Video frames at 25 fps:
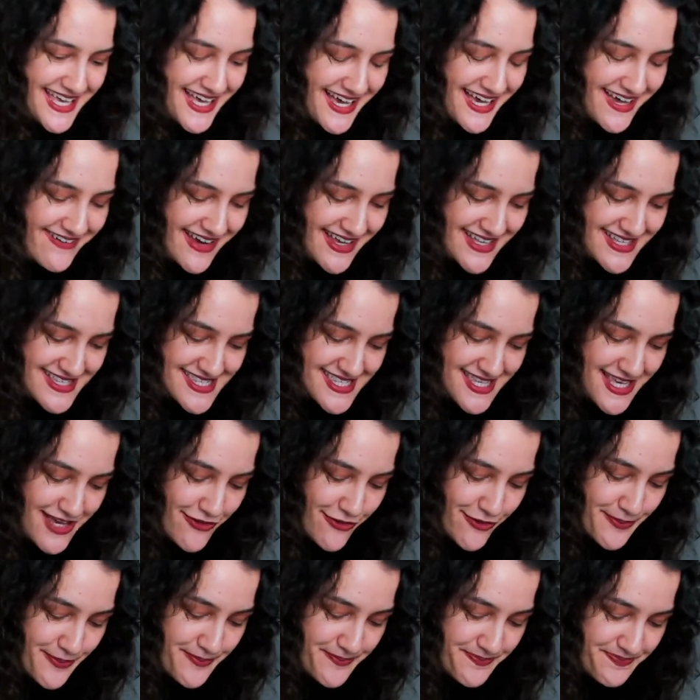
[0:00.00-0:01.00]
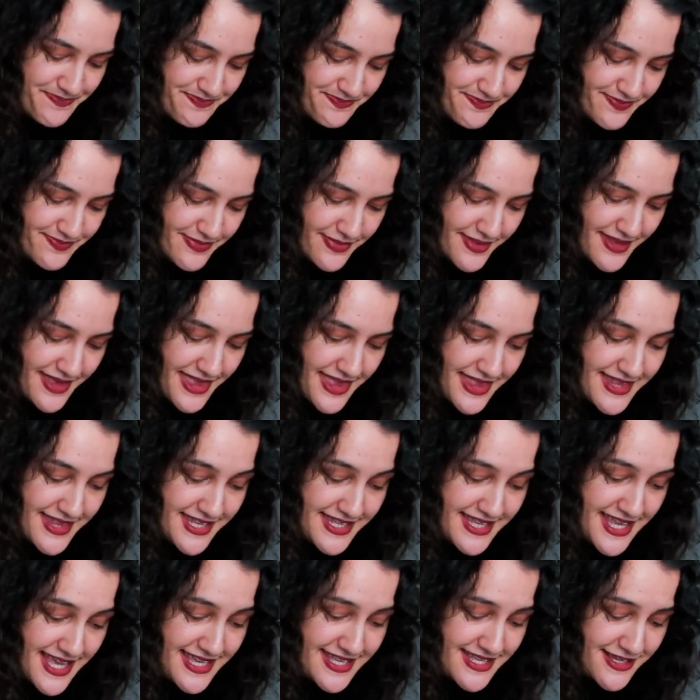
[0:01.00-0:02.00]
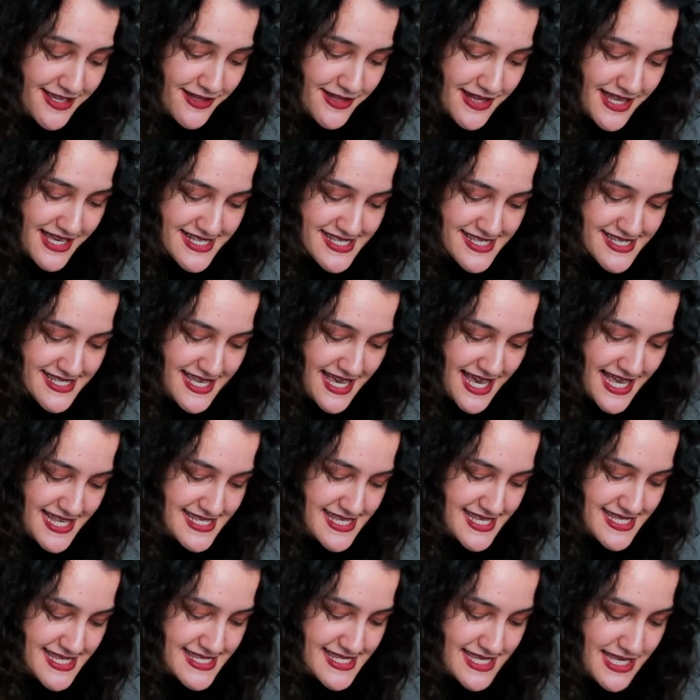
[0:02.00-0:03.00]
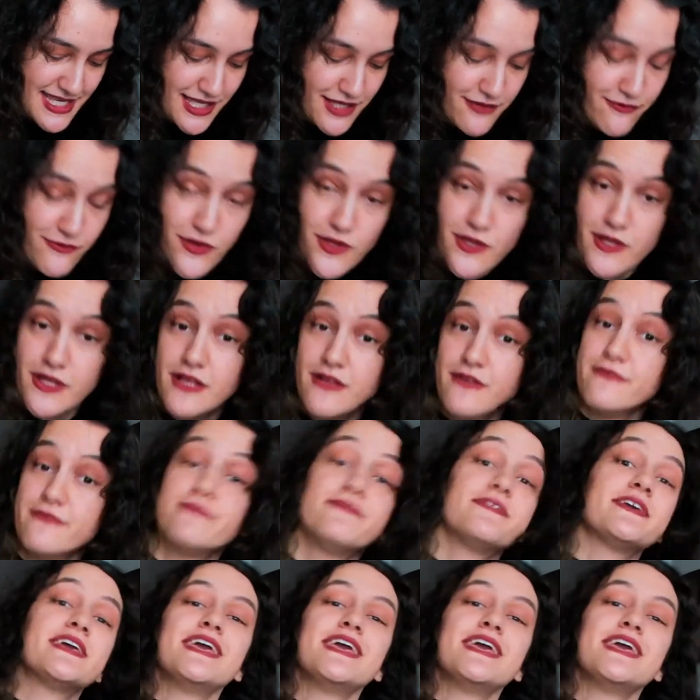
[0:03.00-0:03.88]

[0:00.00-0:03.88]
Alright, so the technical exercises involve